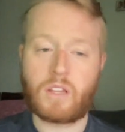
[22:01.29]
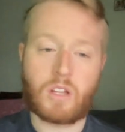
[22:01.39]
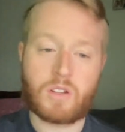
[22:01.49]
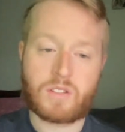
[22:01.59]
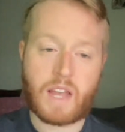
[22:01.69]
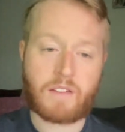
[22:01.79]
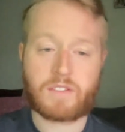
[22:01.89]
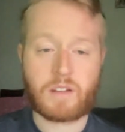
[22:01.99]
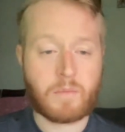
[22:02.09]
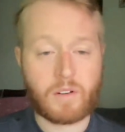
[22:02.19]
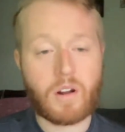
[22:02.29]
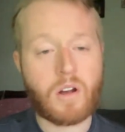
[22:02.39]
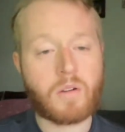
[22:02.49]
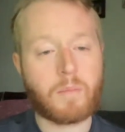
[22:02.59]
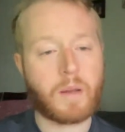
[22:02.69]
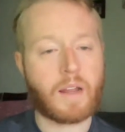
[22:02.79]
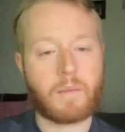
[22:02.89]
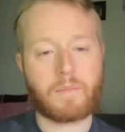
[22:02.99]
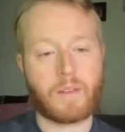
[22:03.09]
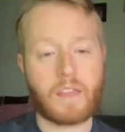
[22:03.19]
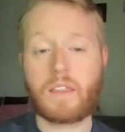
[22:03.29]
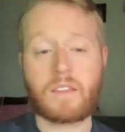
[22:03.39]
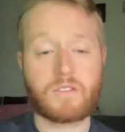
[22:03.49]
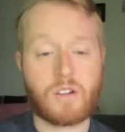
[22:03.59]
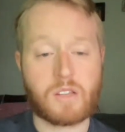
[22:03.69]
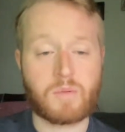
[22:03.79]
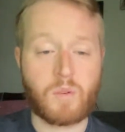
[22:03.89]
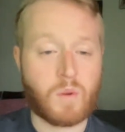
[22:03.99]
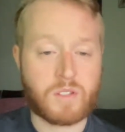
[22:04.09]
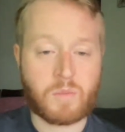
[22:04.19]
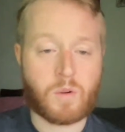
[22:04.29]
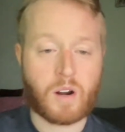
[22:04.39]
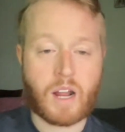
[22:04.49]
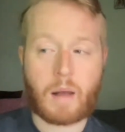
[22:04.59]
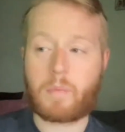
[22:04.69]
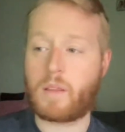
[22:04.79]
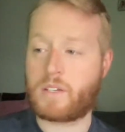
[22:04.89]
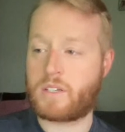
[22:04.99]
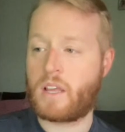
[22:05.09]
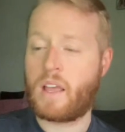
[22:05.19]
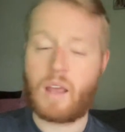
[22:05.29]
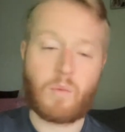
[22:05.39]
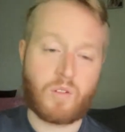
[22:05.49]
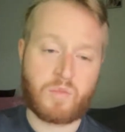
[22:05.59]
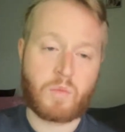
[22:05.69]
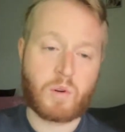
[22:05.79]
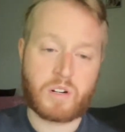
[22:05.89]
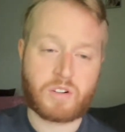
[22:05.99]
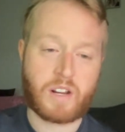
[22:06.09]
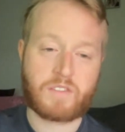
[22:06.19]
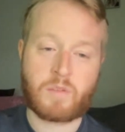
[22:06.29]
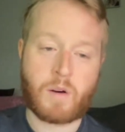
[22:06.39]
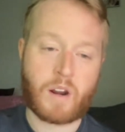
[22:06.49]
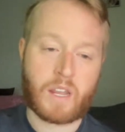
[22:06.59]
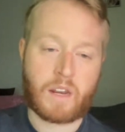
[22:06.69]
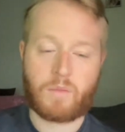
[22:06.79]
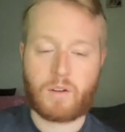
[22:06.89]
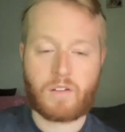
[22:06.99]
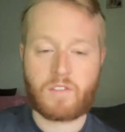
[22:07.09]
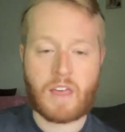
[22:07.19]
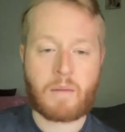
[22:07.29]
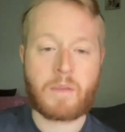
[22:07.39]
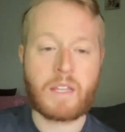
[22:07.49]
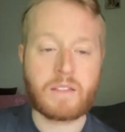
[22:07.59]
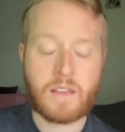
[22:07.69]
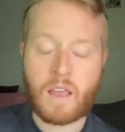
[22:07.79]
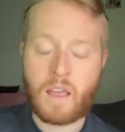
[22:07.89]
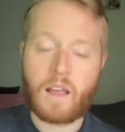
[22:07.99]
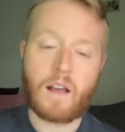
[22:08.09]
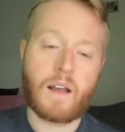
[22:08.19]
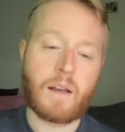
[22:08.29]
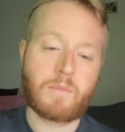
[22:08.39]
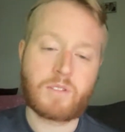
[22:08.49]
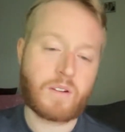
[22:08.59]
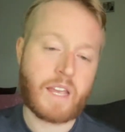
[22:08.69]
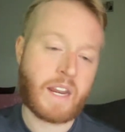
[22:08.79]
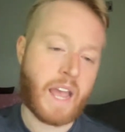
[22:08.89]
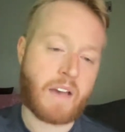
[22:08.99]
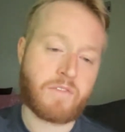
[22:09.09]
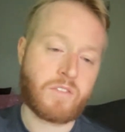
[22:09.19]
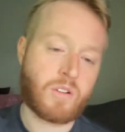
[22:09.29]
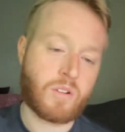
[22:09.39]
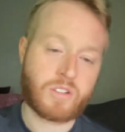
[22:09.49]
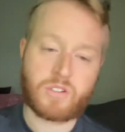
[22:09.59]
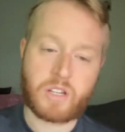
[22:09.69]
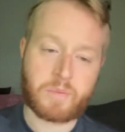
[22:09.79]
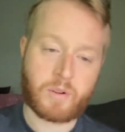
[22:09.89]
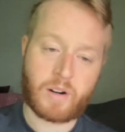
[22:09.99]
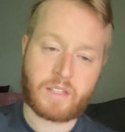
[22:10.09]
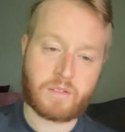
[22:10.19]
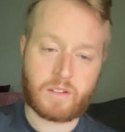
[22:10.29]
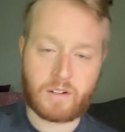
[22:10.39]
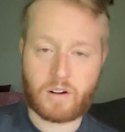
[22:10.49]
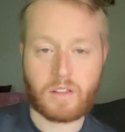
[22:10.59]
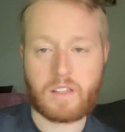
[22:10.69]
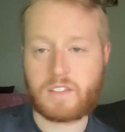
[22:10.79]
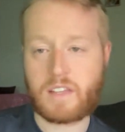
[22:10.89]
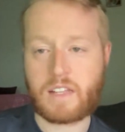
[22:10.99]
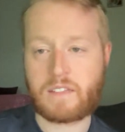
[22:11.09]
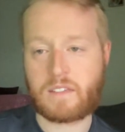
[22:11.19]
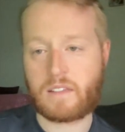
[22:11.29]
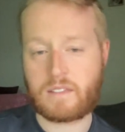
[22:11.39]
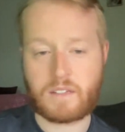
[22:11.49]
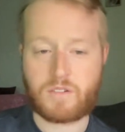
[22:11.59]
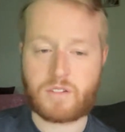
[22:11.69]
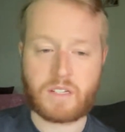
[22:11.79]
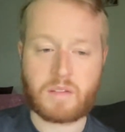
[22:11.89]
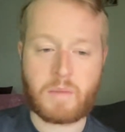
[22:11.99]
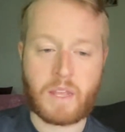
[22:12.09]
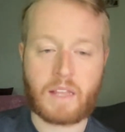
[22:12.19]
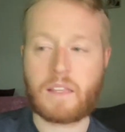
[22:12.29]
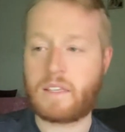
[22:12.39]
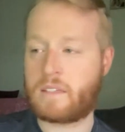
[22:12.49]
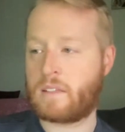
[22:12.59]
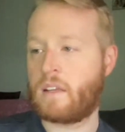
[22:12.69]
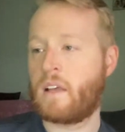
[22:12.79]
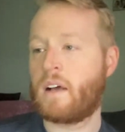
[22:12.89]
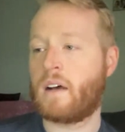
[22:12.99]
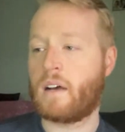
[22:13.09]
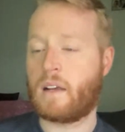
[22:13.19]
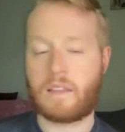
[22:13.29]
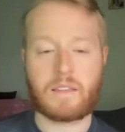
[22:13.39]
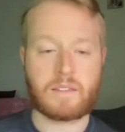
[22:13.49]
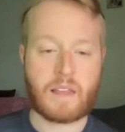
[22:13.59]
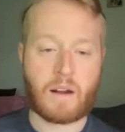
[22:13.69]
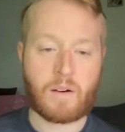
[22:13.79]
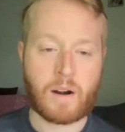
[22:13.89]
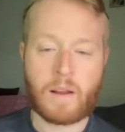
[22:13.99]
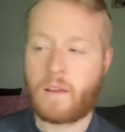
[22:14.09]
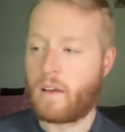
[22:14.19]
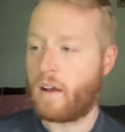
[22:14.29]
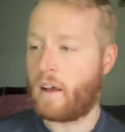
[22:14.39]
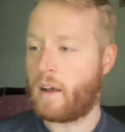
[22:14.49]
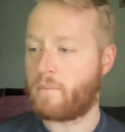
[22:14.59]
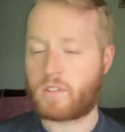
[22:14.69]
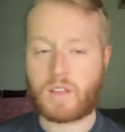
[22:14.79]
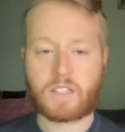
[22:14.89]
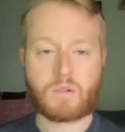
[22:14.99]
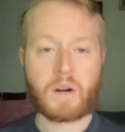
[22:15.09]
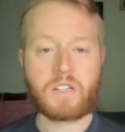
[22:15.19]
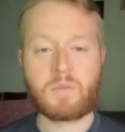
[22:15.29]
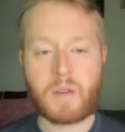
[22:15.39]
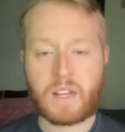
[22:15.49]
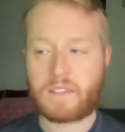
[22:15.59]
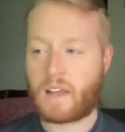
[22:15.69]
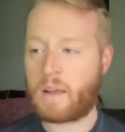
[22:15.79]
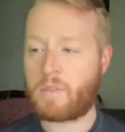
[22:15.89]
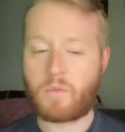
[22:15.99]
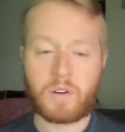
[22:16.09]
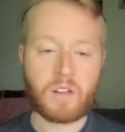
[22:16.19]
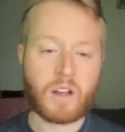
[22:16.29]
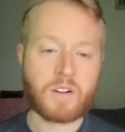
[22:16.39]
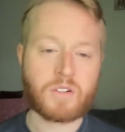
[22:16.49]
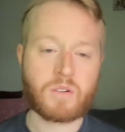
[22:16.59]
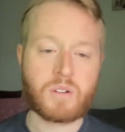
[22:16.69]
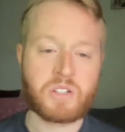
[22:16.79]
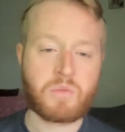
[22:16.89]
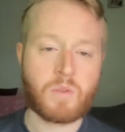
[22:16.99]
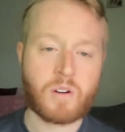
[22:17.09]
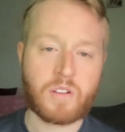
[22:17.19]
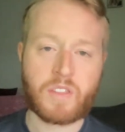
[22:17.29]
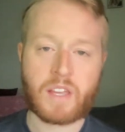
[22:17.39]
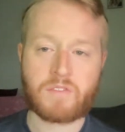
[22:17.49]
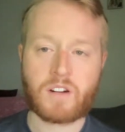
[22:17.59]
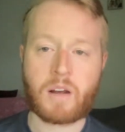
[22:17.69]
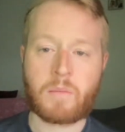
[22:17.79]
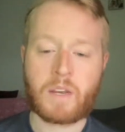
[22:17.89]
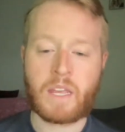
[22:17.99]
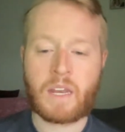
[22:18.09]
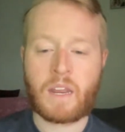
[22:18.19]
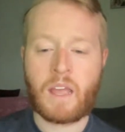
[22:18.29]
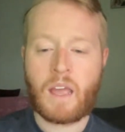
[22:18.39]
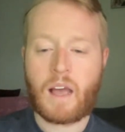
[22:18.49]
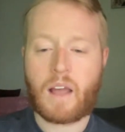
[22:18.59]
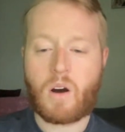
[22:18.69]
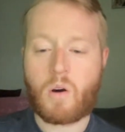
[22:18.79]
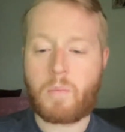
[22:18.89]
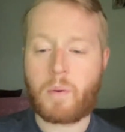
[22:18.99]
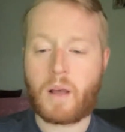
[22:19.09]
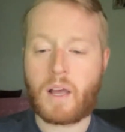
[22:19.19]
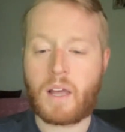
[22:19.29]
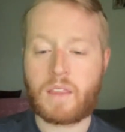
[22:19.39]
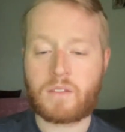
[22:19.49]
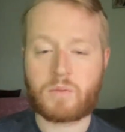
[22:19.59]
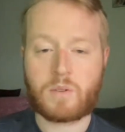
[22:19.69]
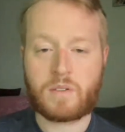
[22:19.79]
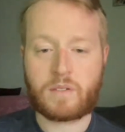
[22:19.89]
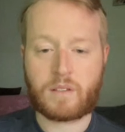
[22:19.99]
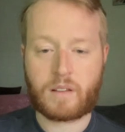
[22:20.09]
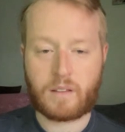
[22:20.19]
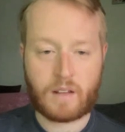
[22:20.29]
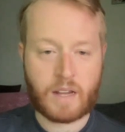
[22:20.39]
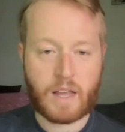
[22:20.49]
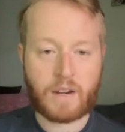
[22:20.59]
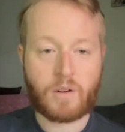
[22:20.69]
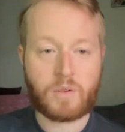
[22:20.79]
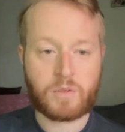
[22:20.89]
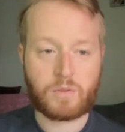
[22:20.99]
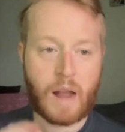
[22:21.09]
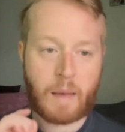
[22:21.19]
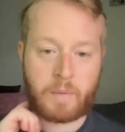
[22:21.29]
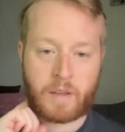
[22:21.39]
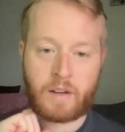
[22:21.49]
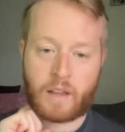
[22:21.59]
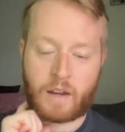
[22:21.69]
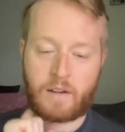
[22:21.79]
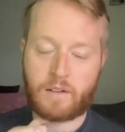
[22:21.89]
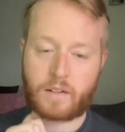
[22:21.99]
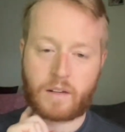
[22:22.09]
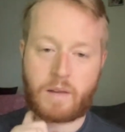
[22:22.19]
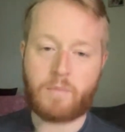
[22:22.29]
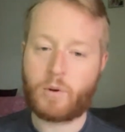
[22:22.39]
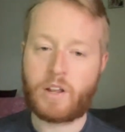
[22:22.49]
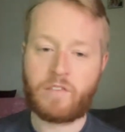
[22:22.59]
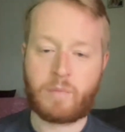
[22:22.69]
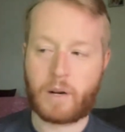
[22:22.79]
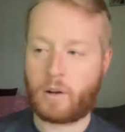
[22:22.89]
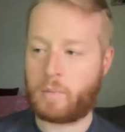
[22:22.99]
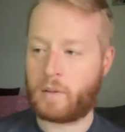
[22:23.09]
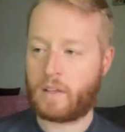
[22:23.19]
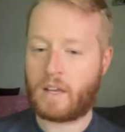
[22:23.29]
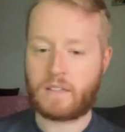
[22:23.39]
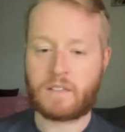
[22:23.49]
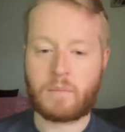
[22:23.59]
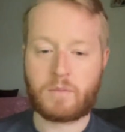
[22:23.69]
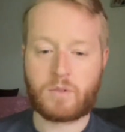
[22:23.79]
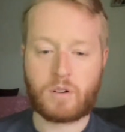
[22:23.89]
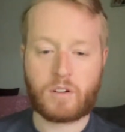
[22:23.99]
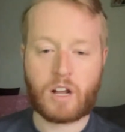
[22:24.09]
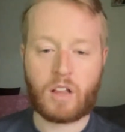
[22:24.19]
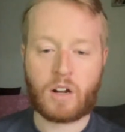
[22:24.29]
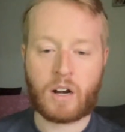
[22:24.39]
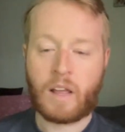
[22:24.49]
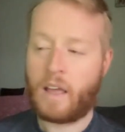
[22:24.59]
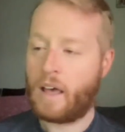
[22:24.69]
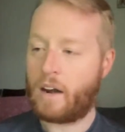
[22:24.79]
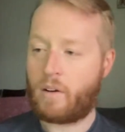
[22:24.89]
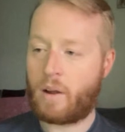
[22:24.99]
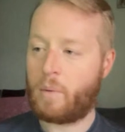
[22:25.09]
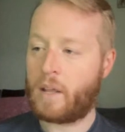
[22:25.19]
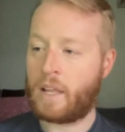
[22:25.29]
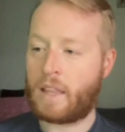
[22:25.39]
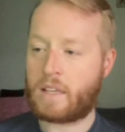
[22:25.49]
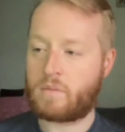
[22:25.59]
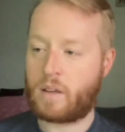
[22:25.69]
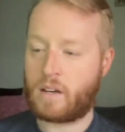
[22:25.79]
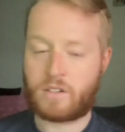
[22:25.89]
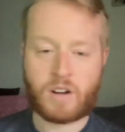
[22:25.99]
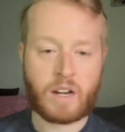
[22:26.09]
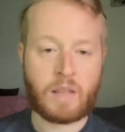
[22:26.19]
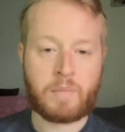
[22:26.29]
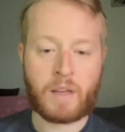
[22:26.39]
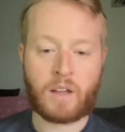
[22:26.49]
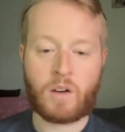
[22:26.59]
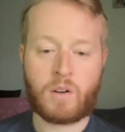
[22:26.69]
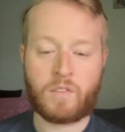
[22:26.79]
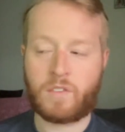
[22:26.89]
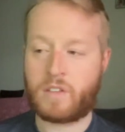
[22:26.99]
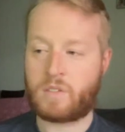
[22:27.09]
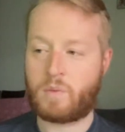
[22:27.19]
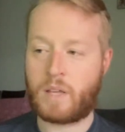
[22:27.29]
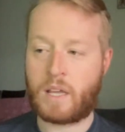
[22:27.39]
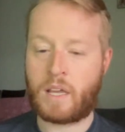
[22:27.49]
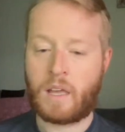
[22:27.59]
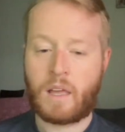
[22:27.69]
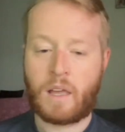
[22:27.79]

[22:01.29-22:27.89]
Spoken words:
Lens have some of their own, but I think the Strasbourg ones are more accomplished and worth more in transfer market, whatever that means. So getting half of a goal on Strasbourg as it currently sits is interesting to me, at least at this hour. So that's 22 minutes. I'm the real _G Warner. Thanks for coming in. I hope this was, I know it was rapid and brief, but I hope that you got some sort of color. Had a great weekend last weekend and try to keep that going for this week.